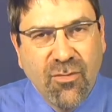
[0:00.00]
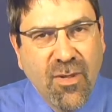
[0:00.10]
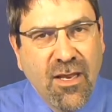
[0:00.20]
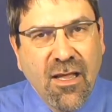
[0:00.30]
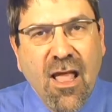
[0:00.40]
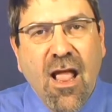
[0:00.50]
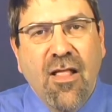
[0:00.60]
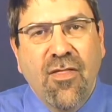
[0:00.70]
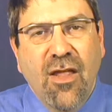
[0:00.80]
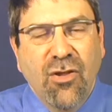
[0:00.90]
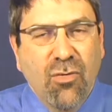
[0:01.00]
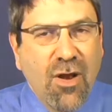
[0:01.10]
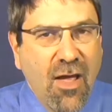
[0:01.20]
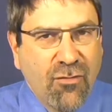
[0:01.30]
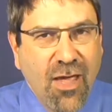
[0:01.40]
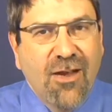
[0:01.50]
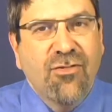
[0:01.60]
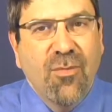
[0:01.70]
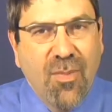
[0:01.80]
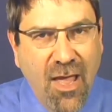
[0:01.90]
meaning that you would have to
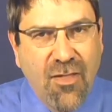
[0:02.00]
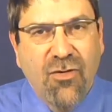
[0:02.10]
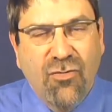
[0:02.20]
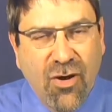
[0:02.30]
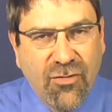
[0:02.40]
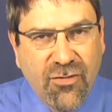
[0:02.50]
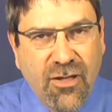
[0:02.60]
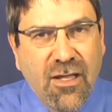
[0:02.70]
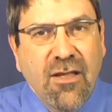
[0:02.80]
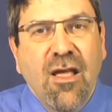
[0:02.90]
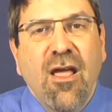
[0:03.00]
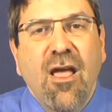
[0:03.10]
actually pay the trustee